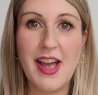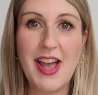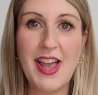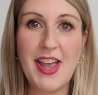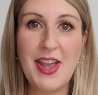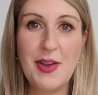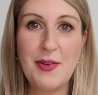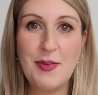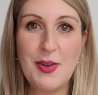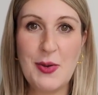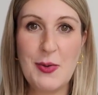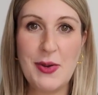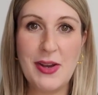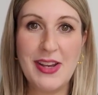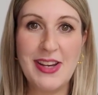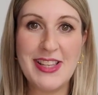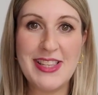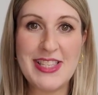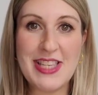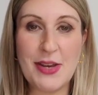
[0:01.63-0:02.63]
Hi
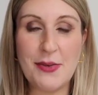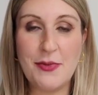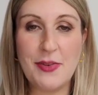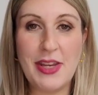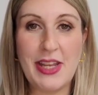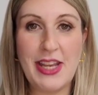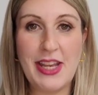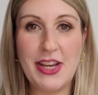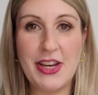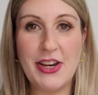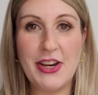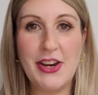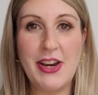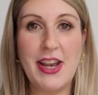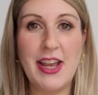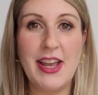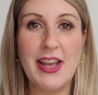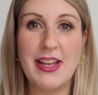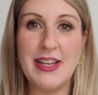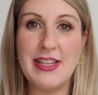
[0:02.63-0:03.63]
everyone, it's Stephanie here,
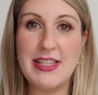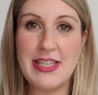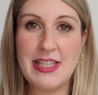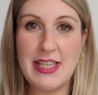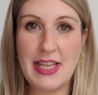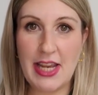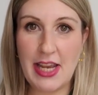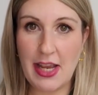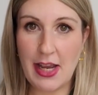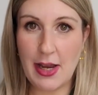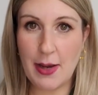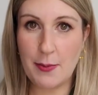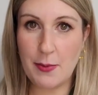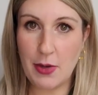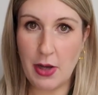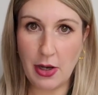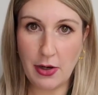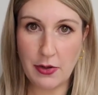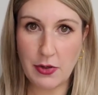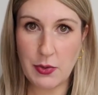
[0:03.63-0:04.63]
and today I'm
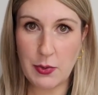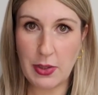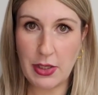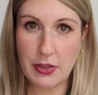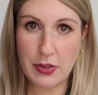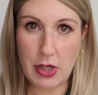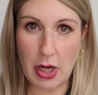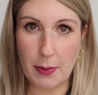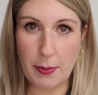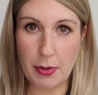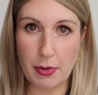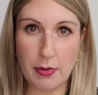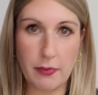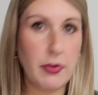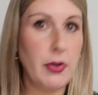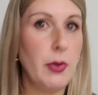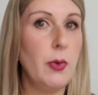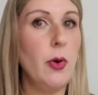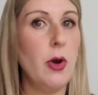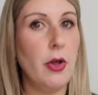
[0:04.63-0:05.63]
not doing a topper
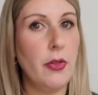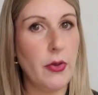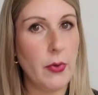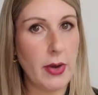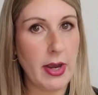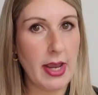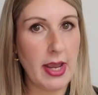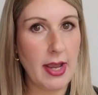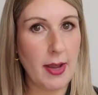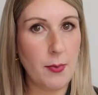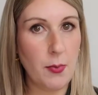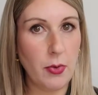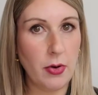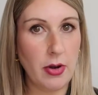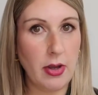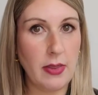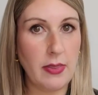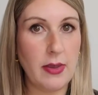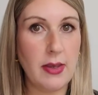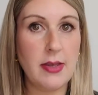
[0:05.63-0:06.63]
review, although I am
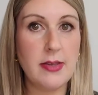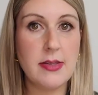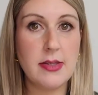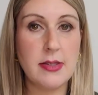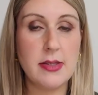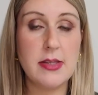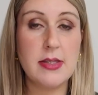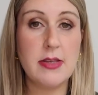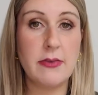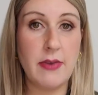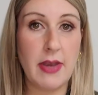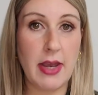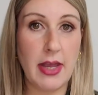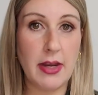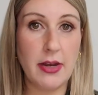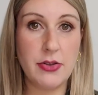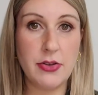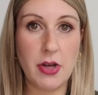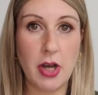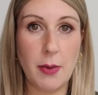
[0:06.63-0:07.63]
wearing the Savannah
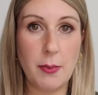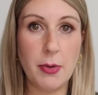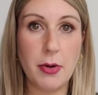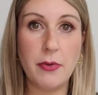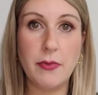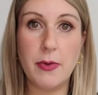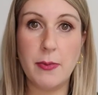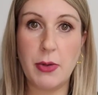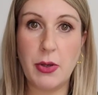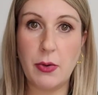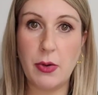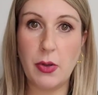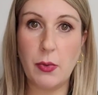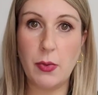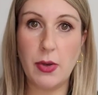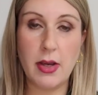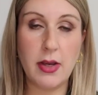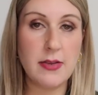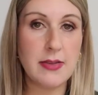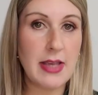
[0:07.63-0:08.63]
topper from
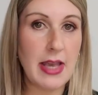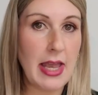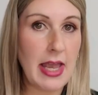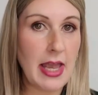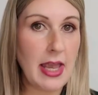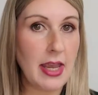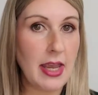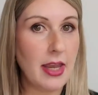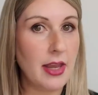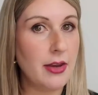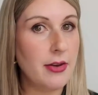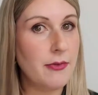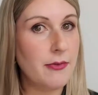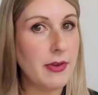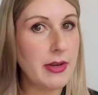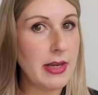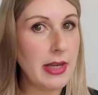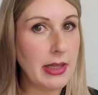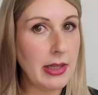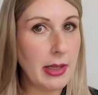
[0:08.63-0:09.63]
Uniwigs in
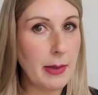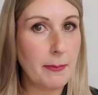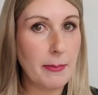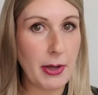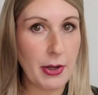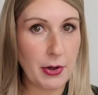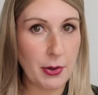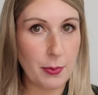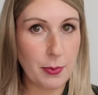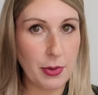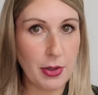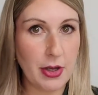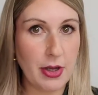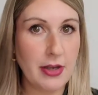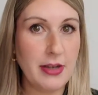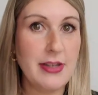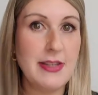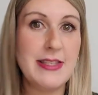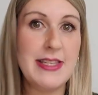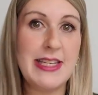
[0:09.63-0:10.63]
Vanilla Butter
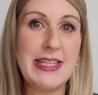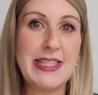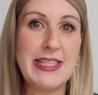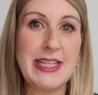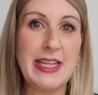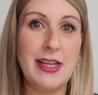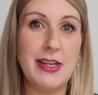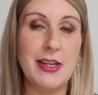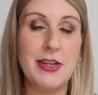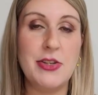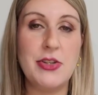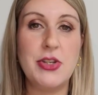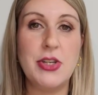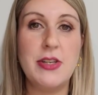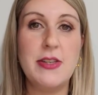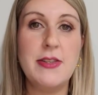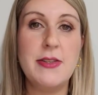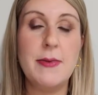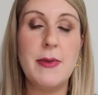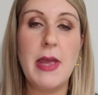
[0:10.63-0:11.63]
Blonde, 16
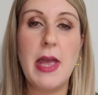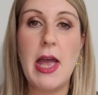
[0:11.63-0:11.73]
inches.